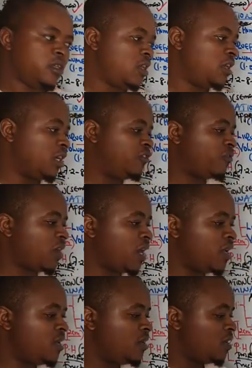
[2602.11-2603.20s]
air
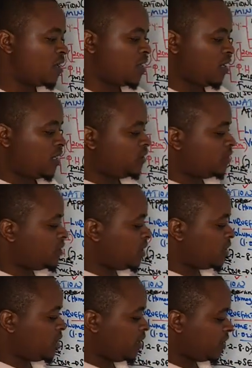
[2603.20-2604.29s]
dry, and
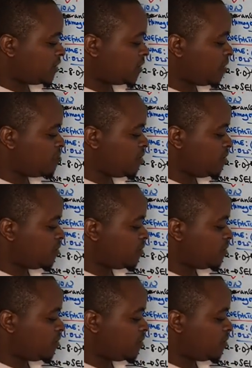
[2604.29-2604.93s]
then examine.